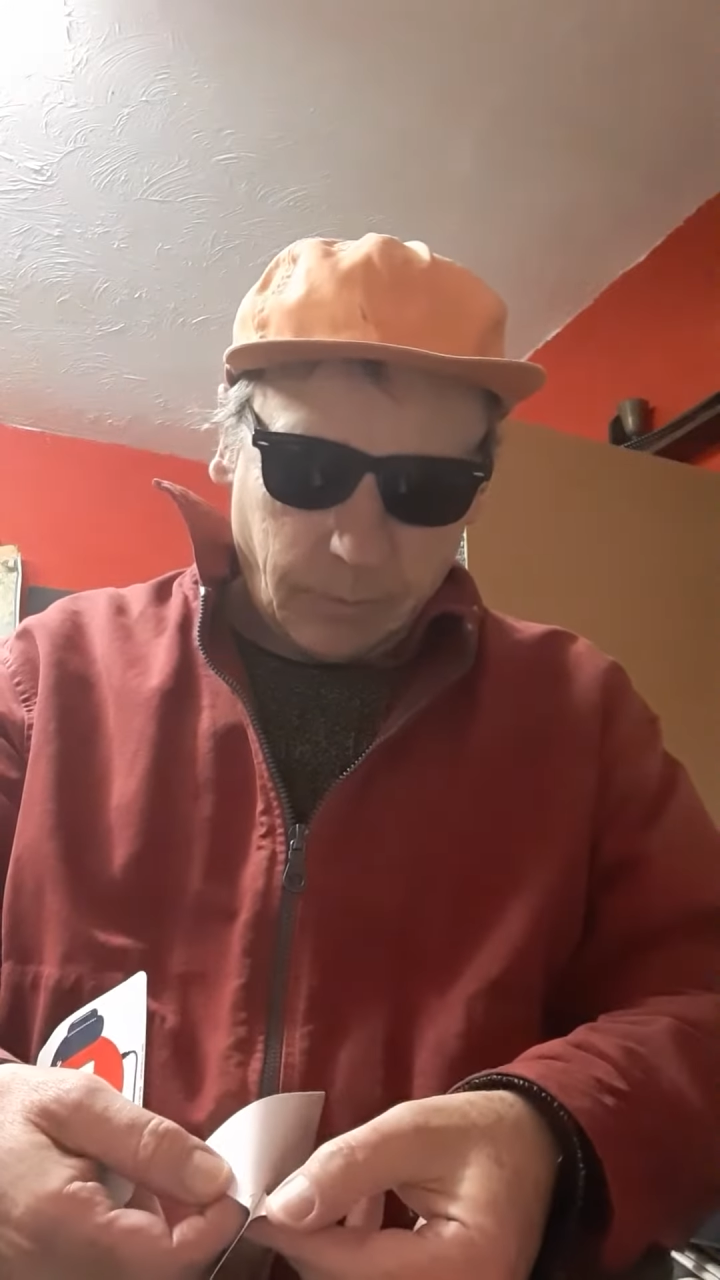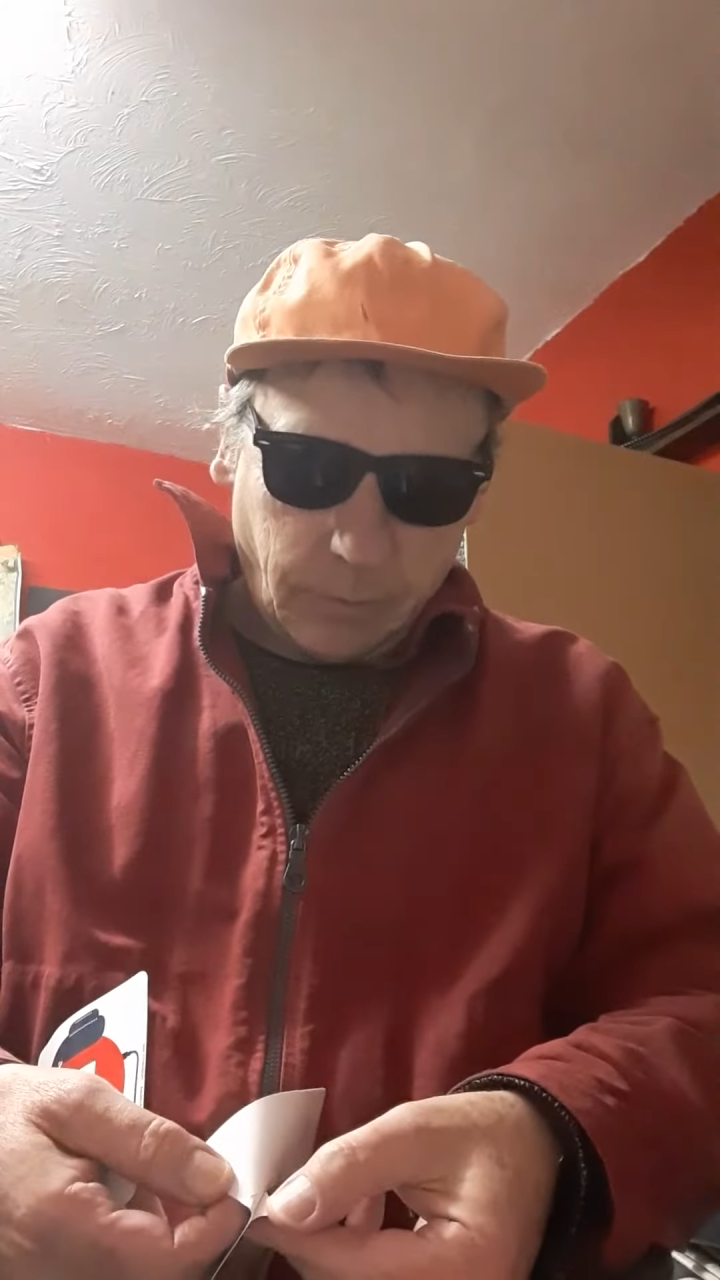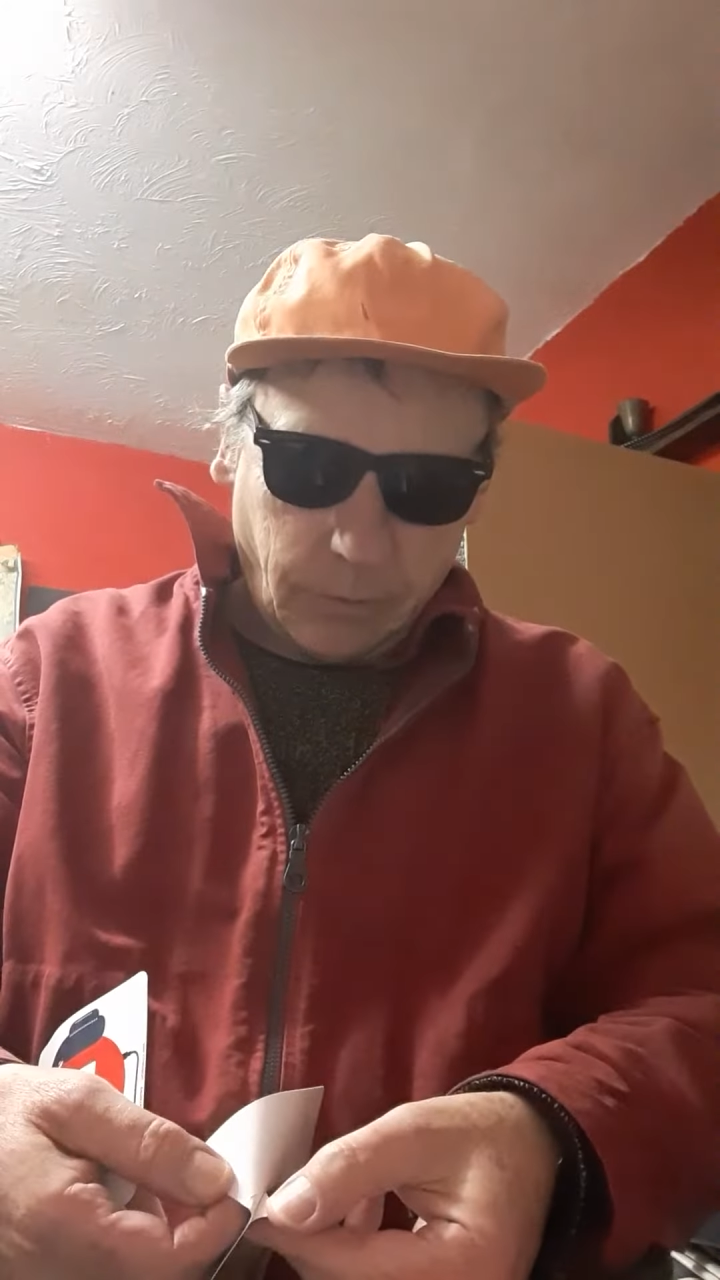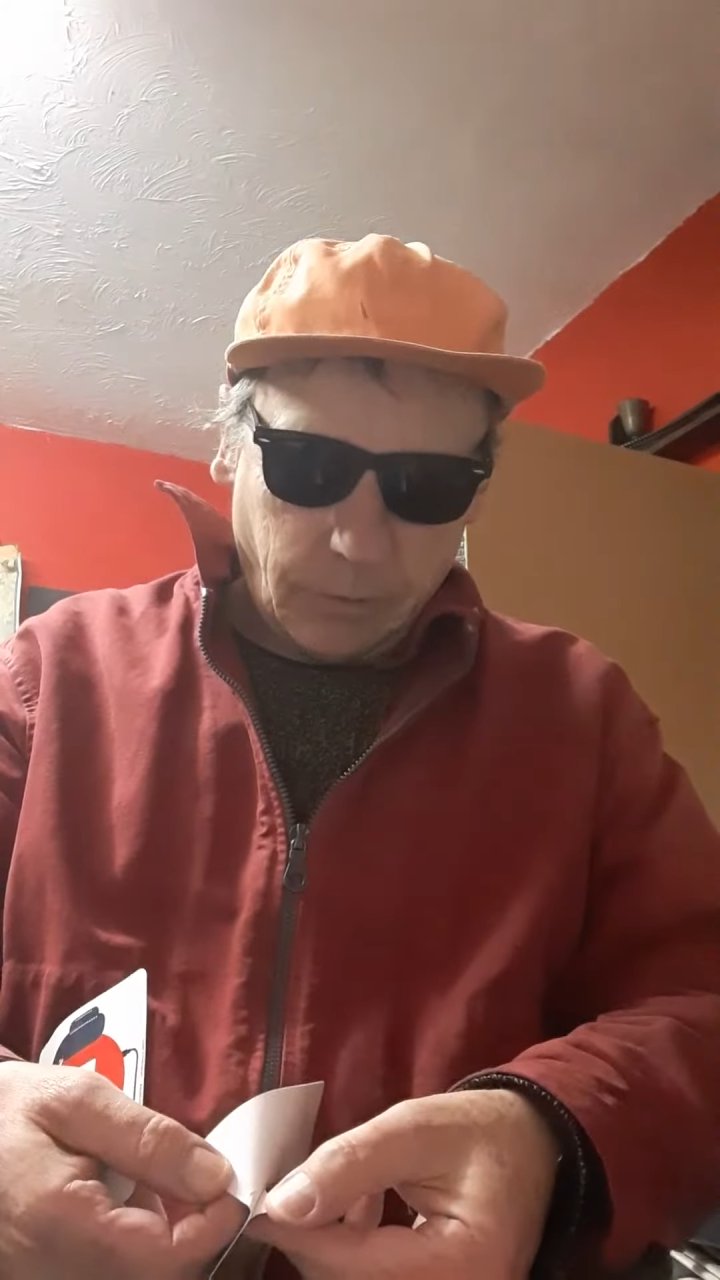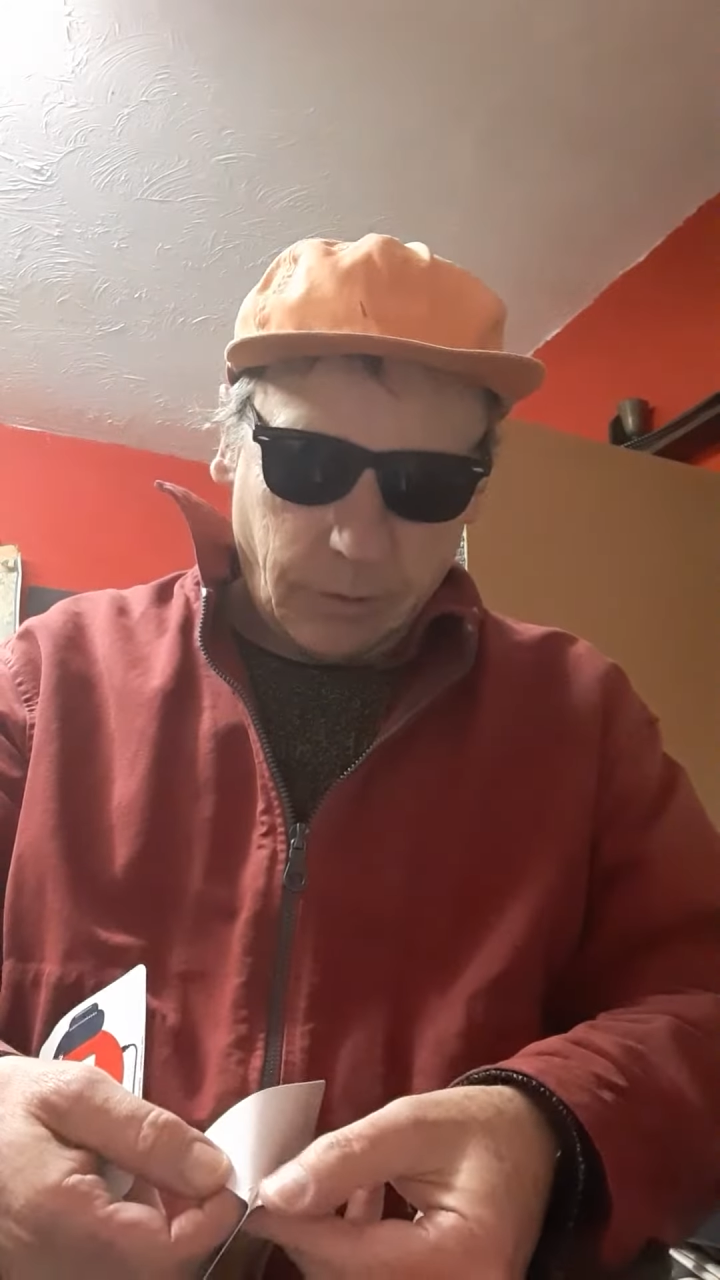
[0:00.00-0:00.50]

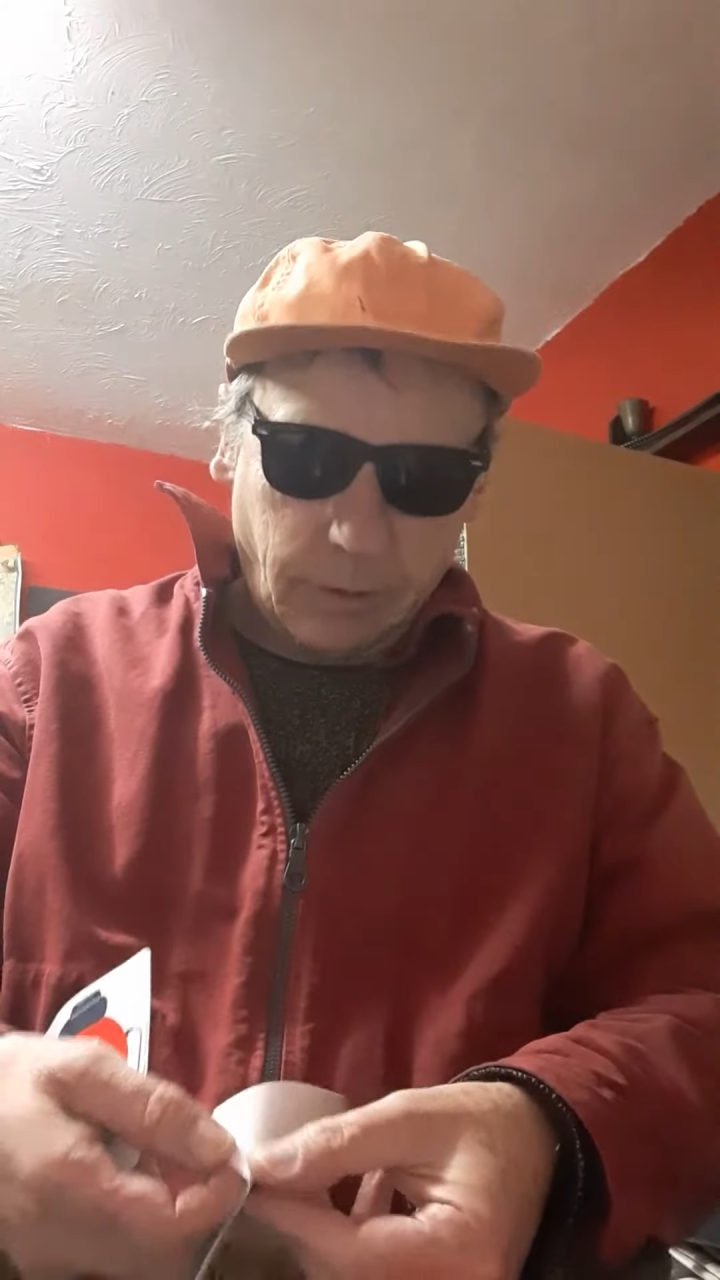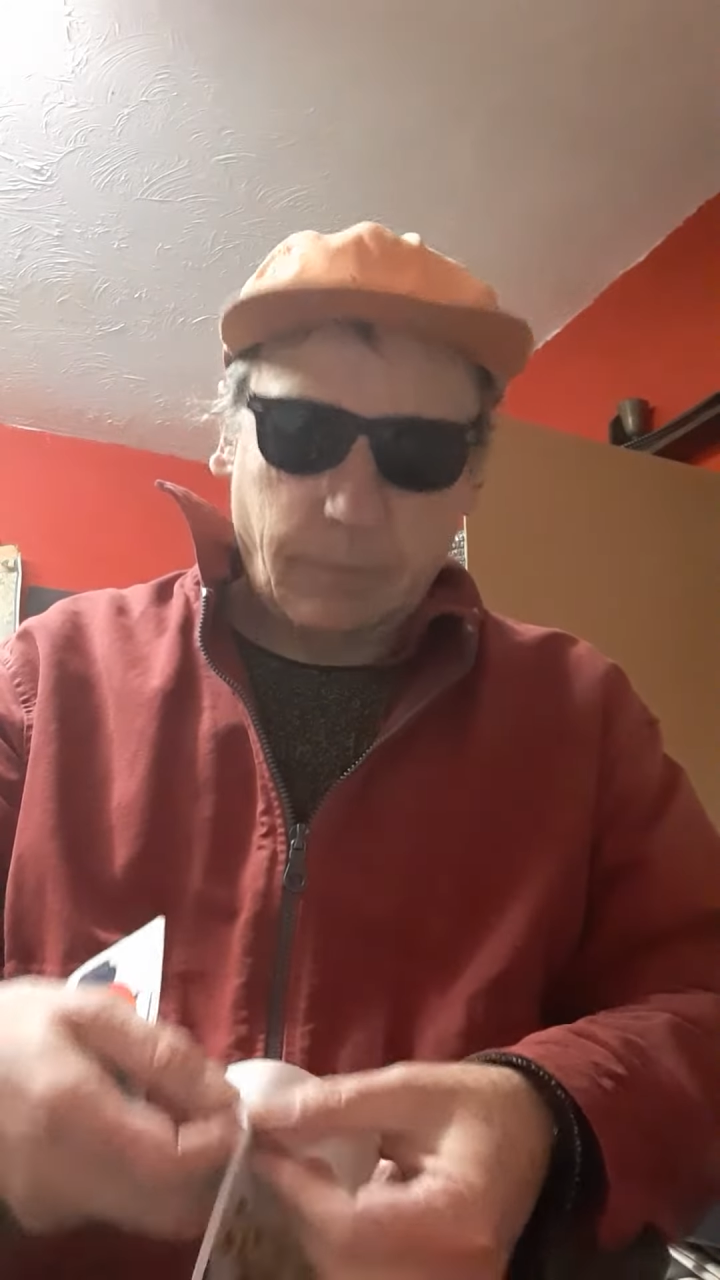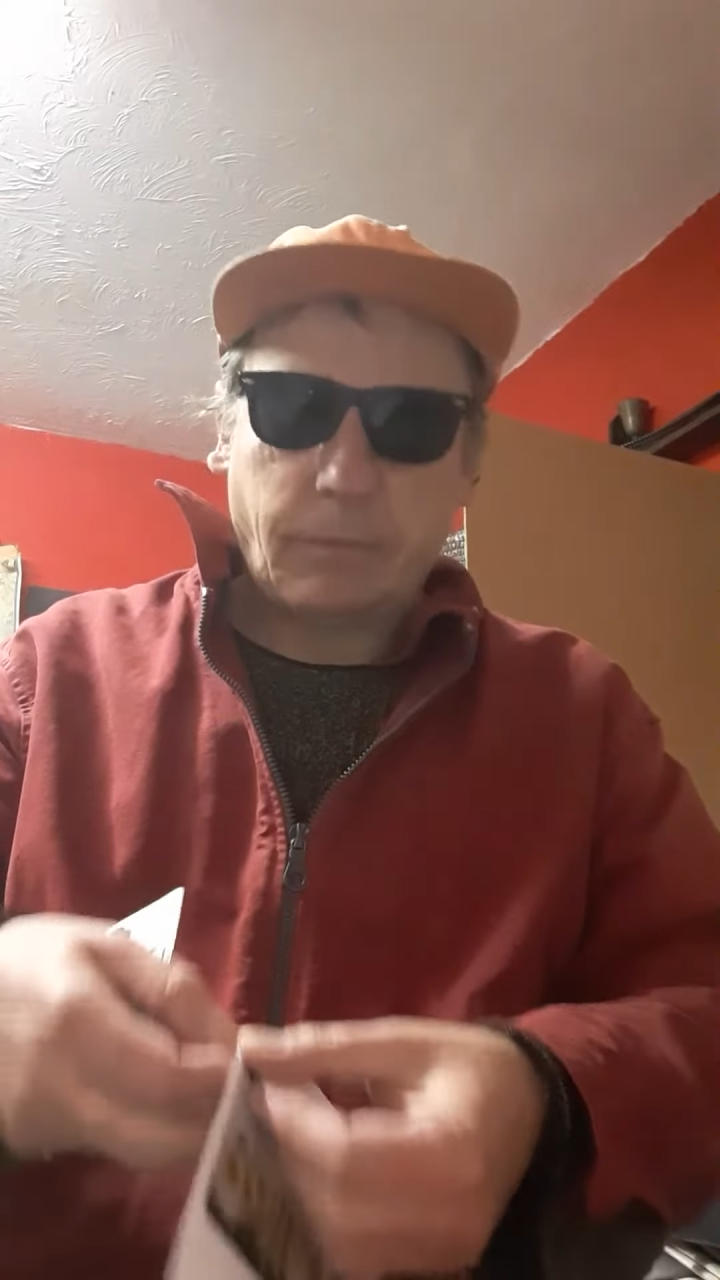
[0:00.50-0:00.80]
You see?